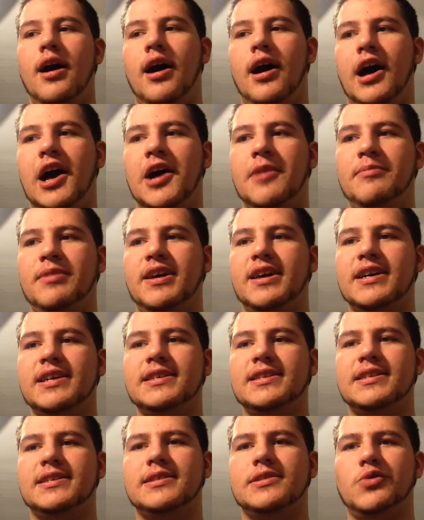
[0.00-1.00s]
Um,
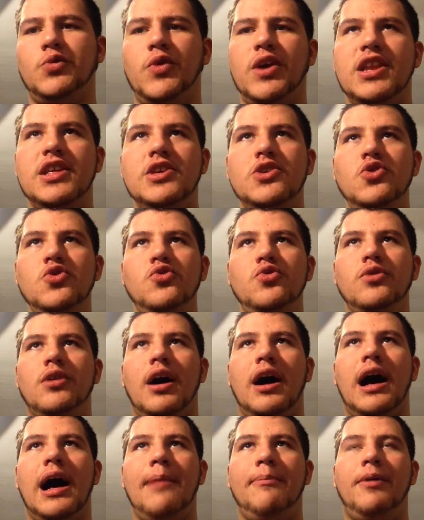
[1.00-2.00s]
because when you
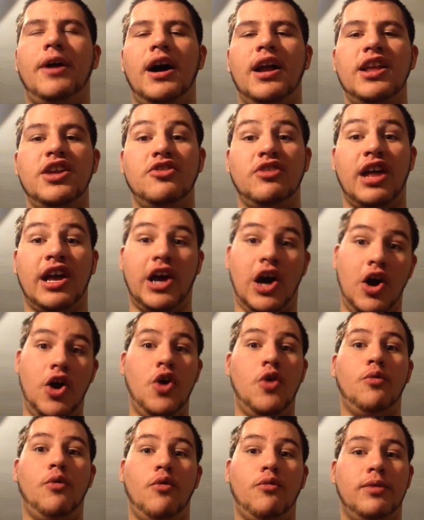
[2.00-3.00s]
hop on and you're like,
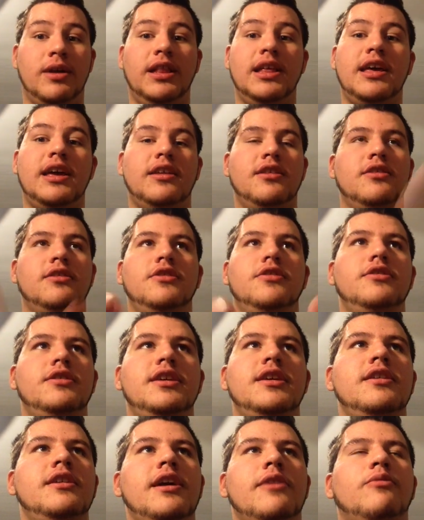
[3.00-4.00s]
oh, well, really, and you,
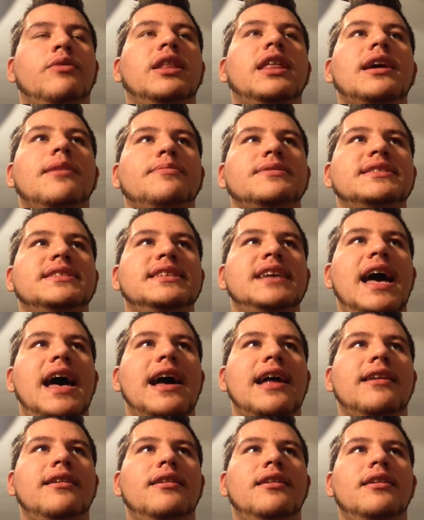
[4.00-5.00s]
you get really
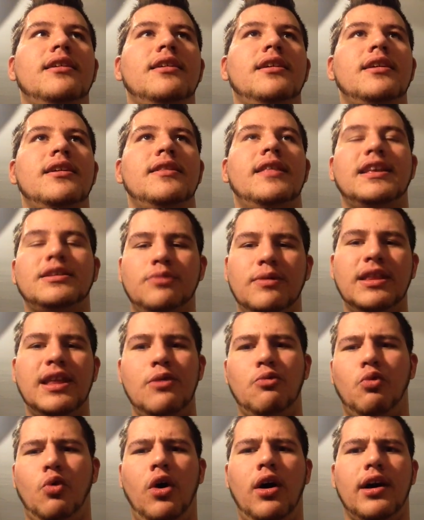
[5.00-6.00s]
upset, that's what they
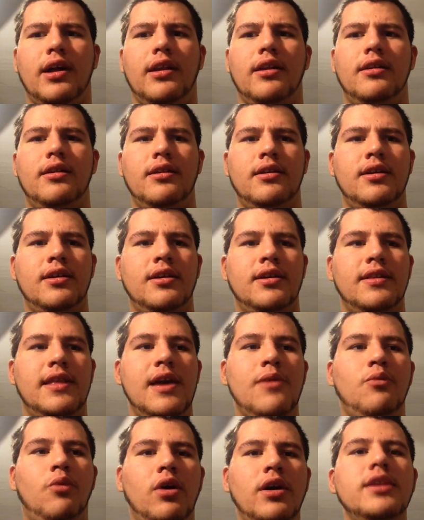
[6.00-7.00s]
want.
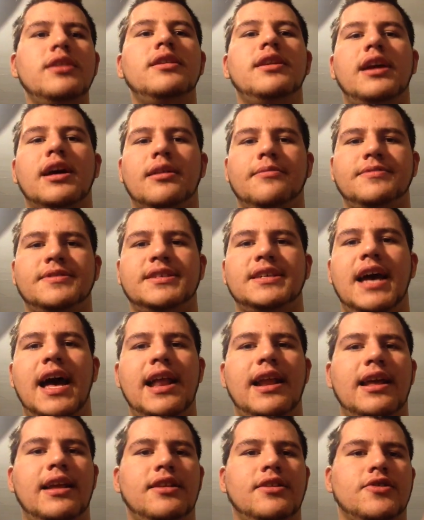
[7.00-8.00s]
They want you to get
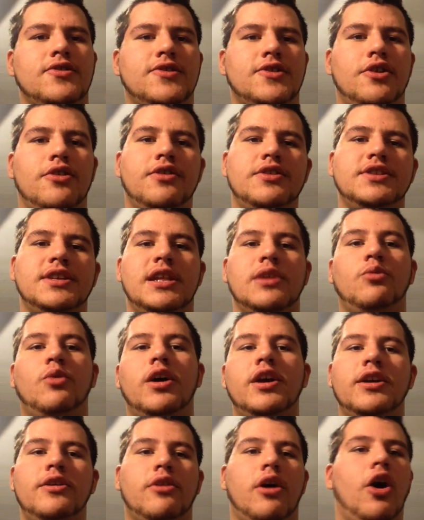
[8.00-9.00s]
upset and discouraged, and they
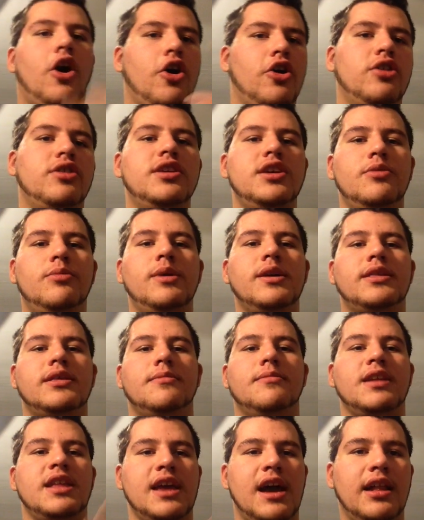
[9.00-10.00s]
want you to argue with
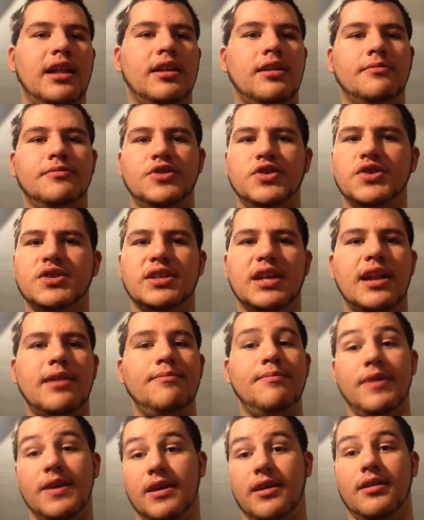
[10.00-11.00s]
them and yell at them. Just let
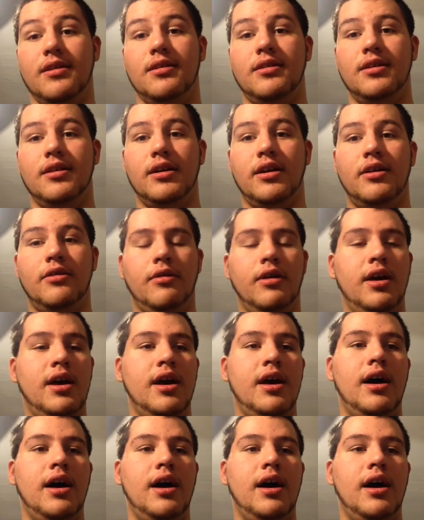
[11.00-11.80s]
them be, you know.